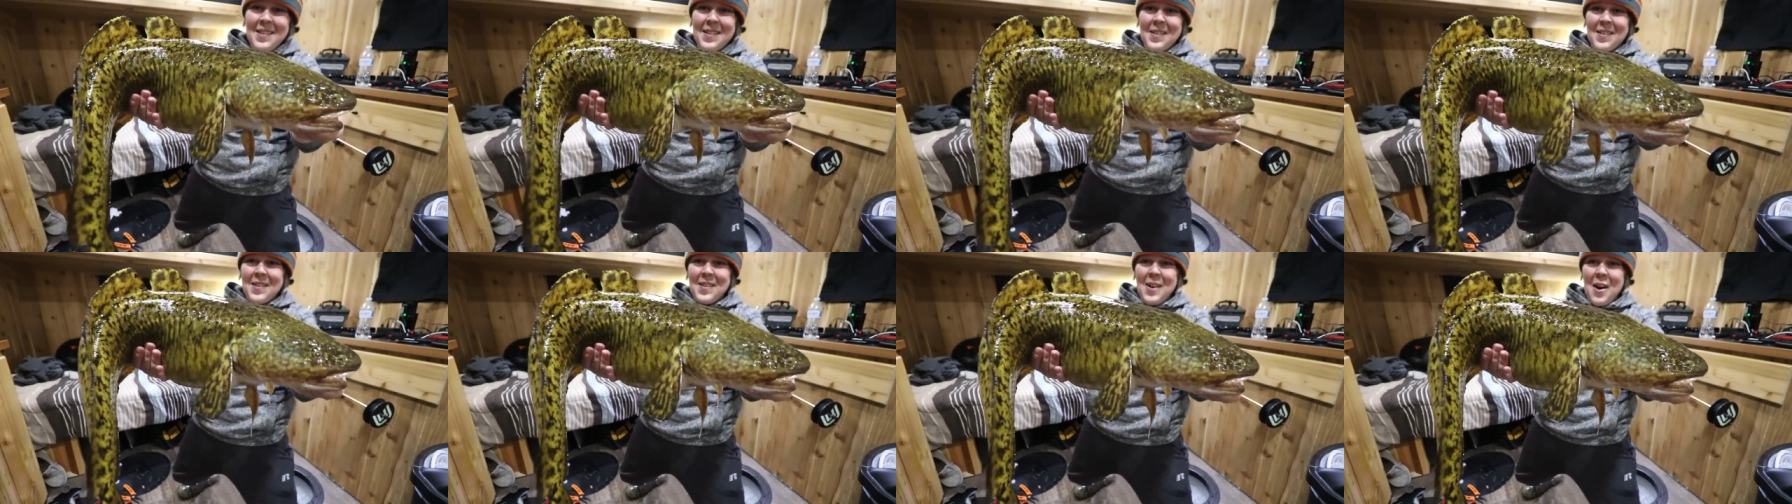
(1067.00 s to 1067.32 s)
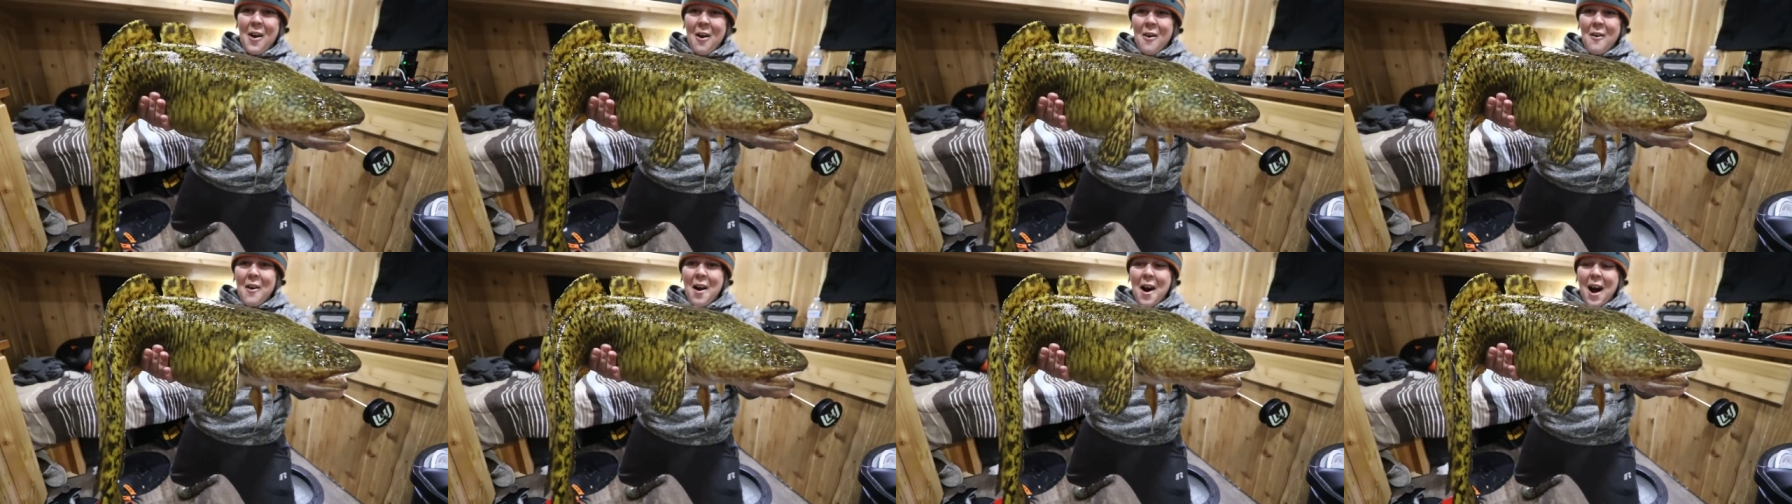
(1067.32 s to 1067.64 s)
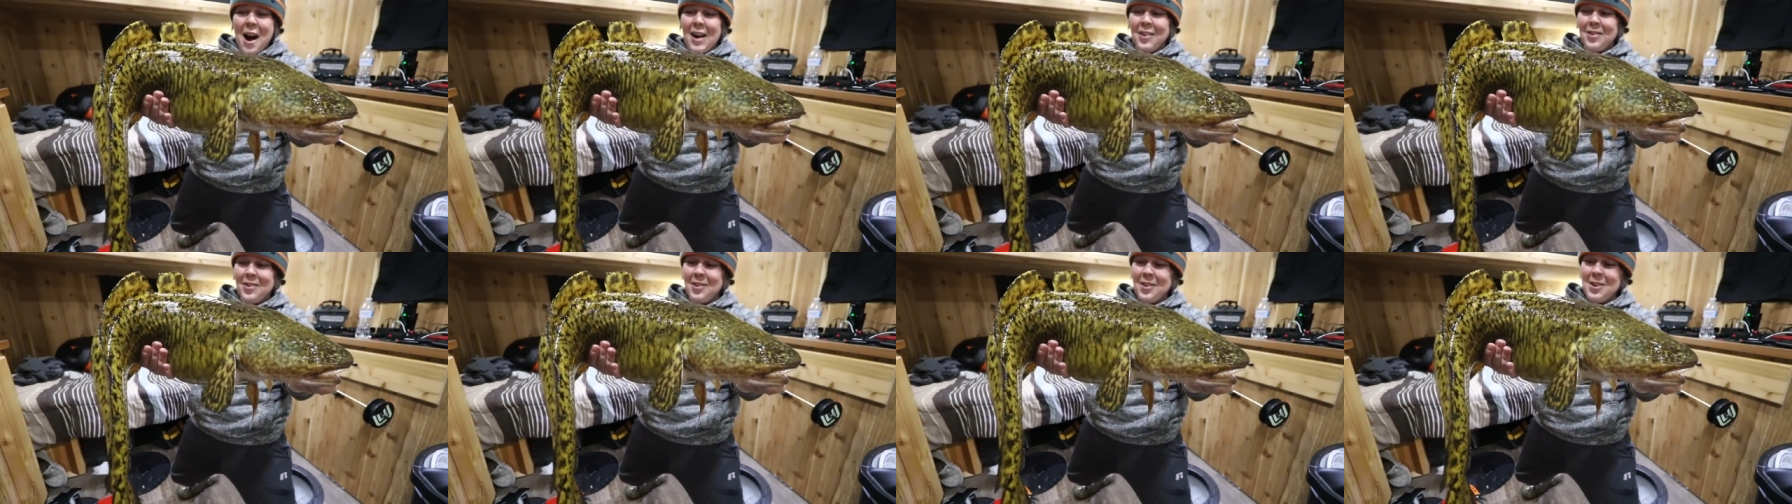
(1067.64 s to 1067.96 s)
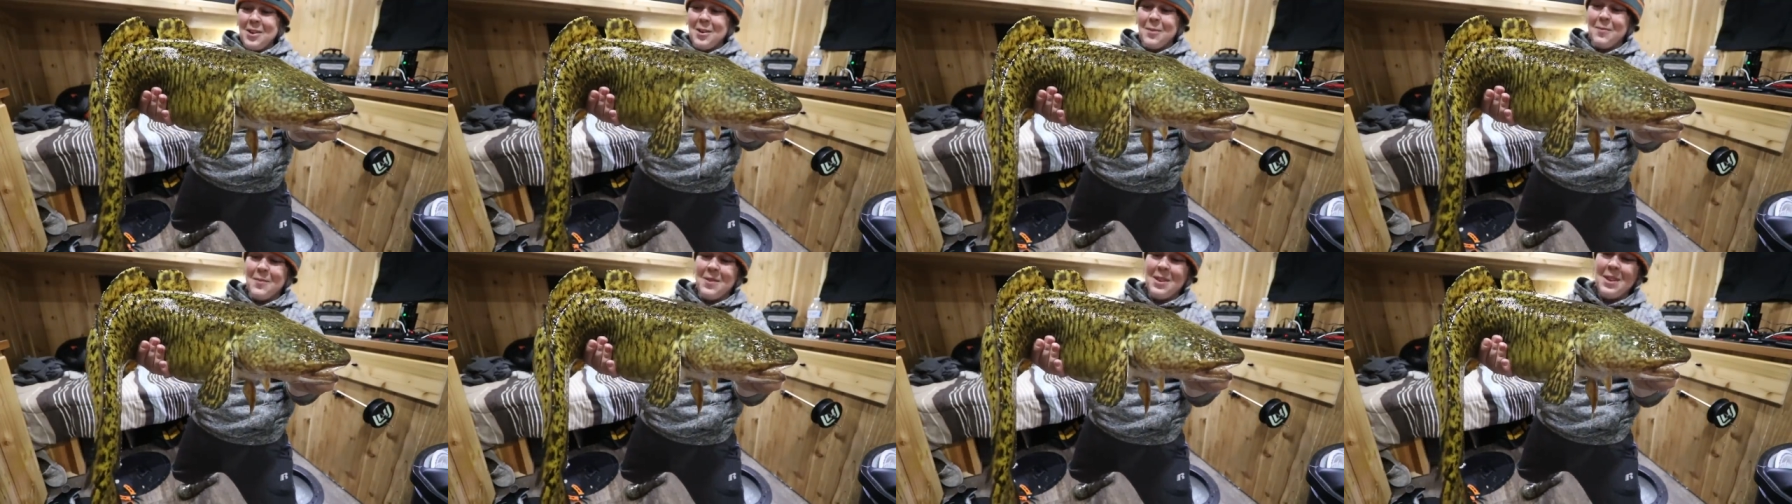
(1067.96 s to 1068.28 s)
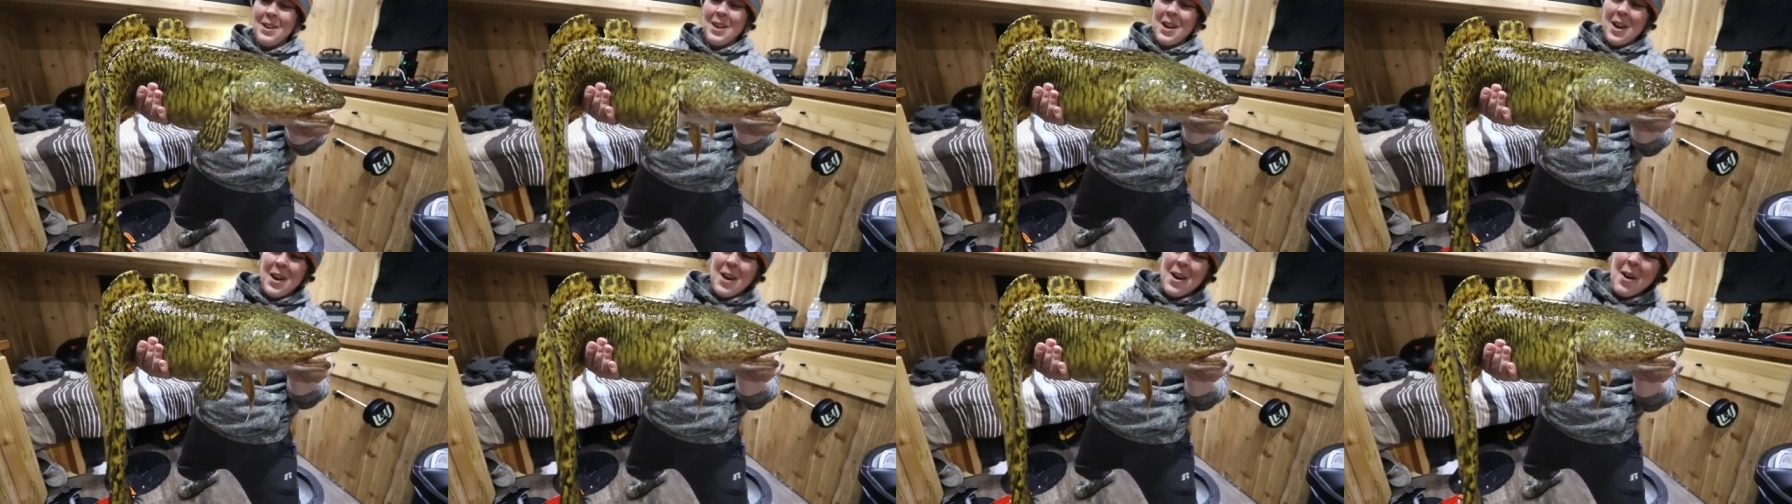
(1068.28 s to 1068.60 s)
is so awesome.
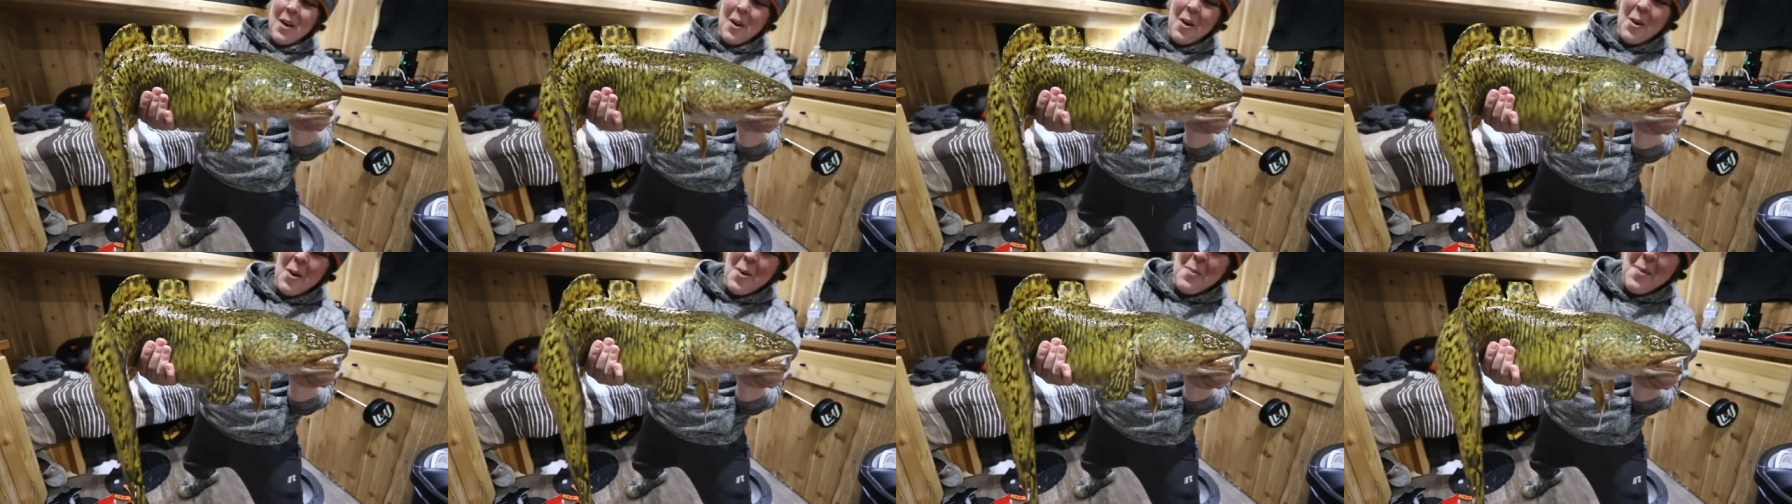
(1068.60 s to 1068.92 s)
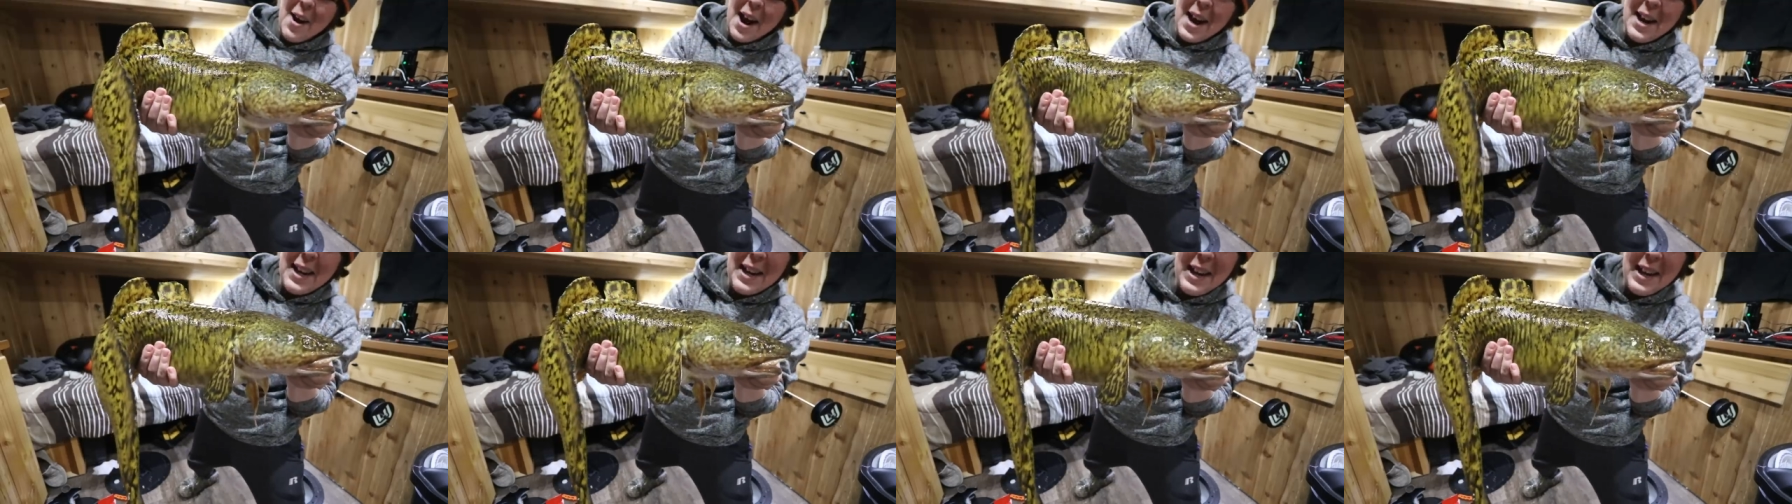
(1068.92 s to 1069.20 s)
Oh my